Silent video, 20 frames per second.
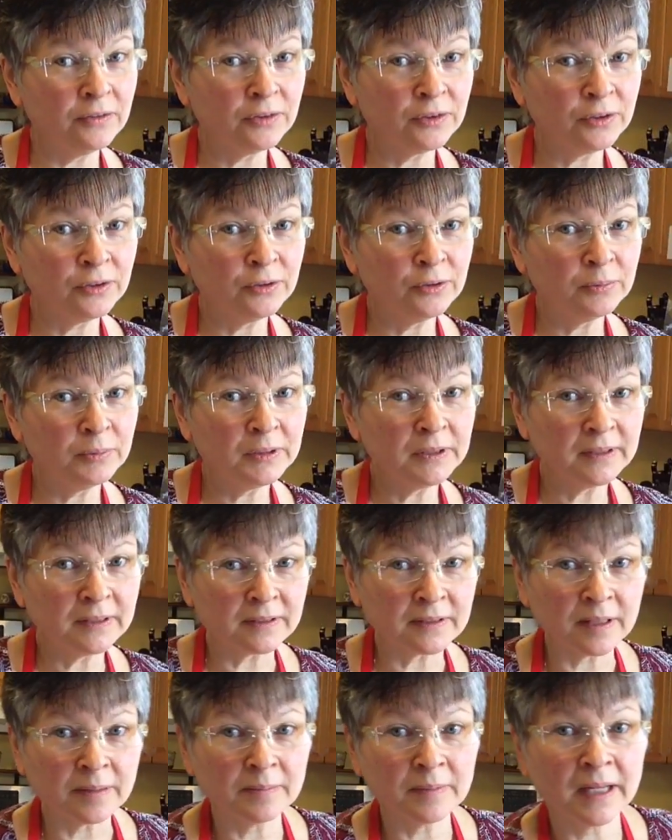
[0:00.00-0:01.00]
cumin
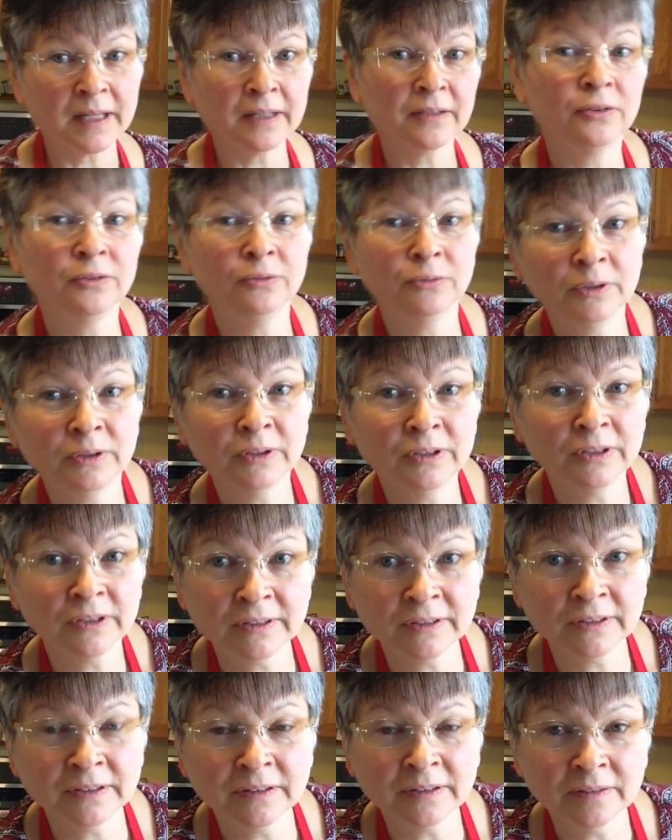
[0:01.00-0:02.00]
because I'm not doing
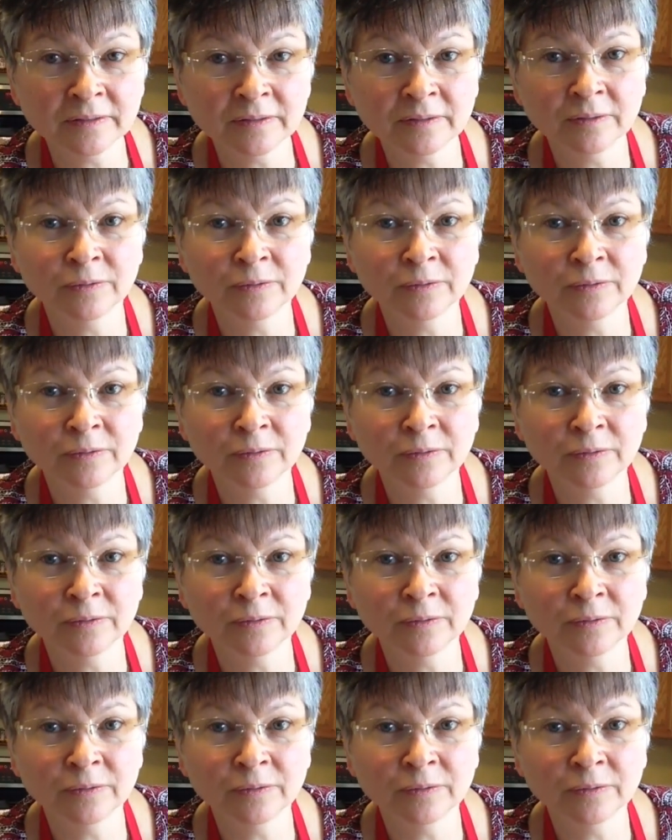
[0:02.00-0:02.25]
Gerson